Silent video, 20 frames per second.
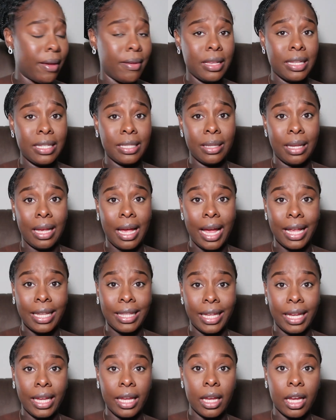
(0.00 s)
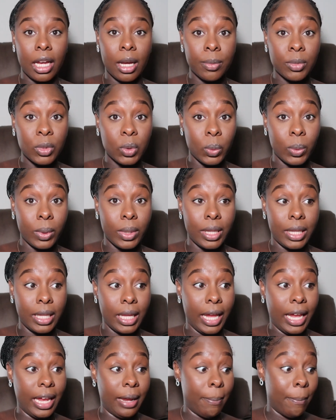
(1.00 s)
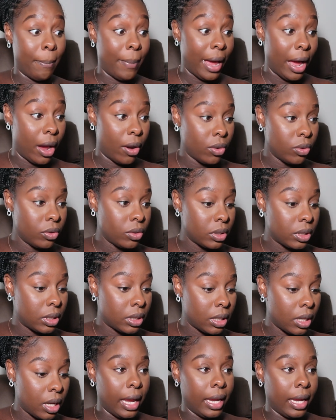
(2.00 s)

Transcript: is I think it comes with a mount,